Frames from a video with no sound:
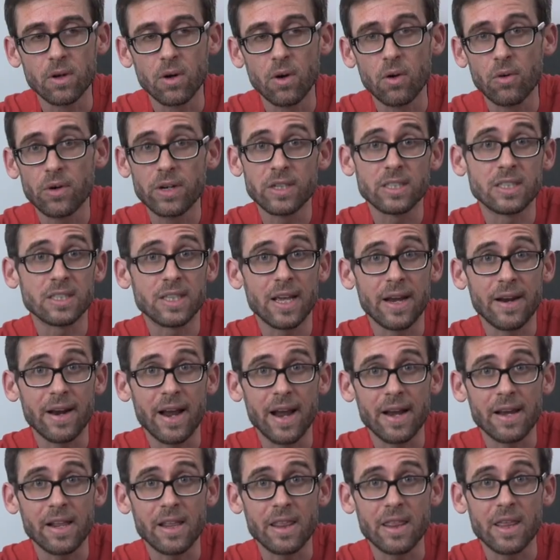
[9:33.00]
Or is there
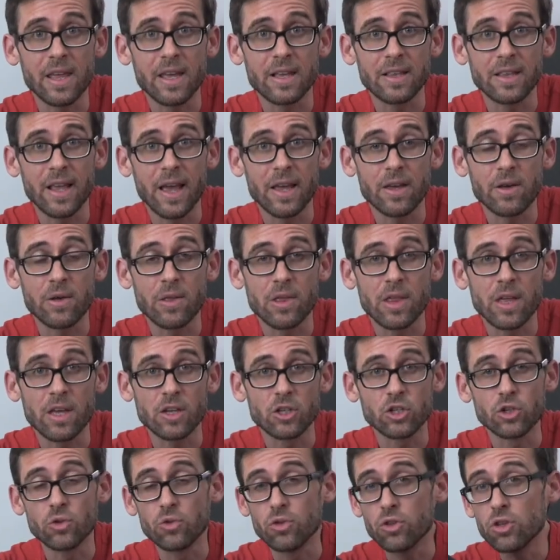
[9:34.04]
anything that you think
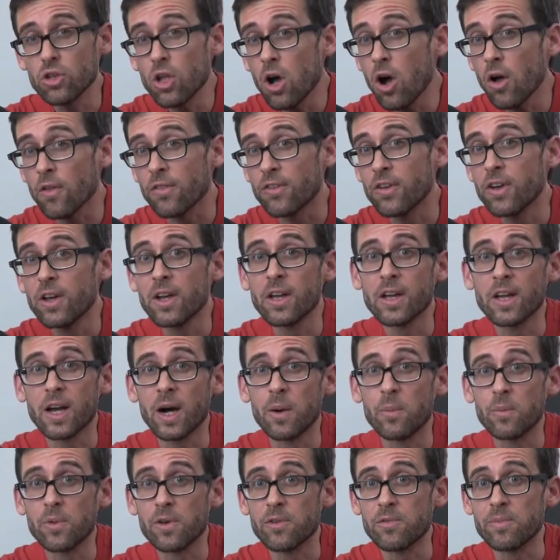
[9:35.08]
should not
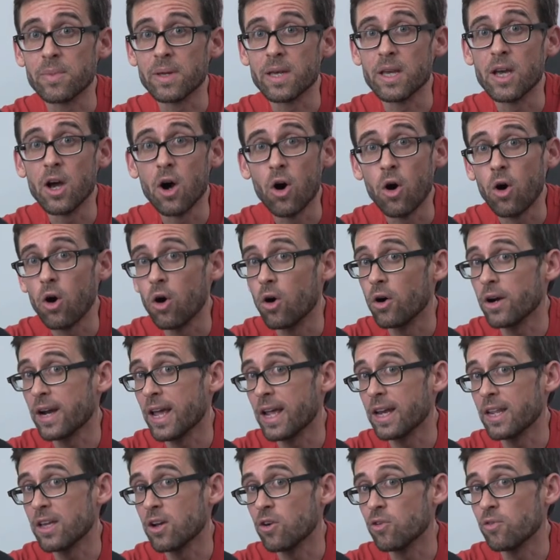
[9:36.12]
come with me on
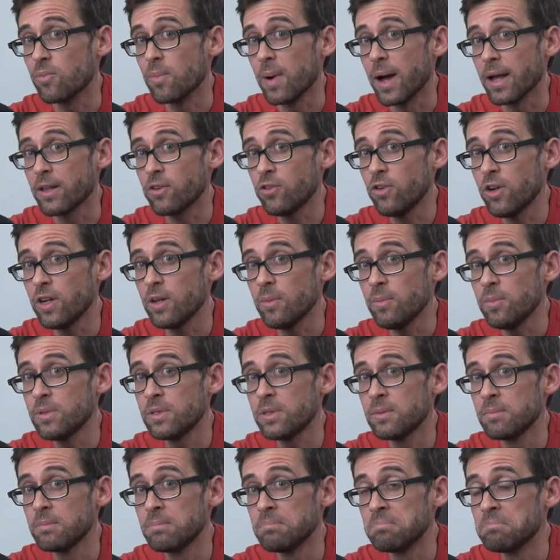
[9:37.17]
any of my
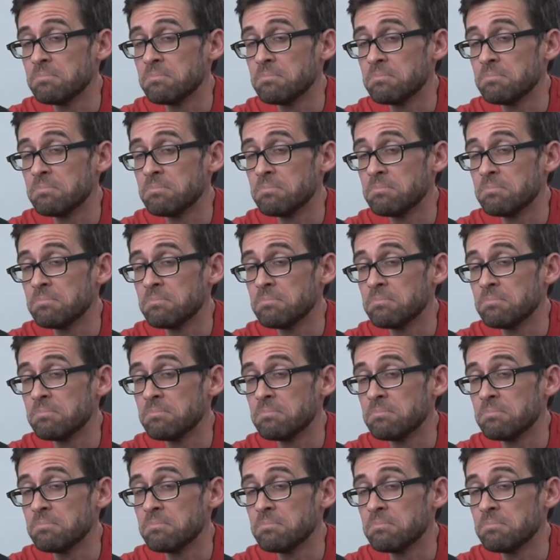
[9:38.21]
trips?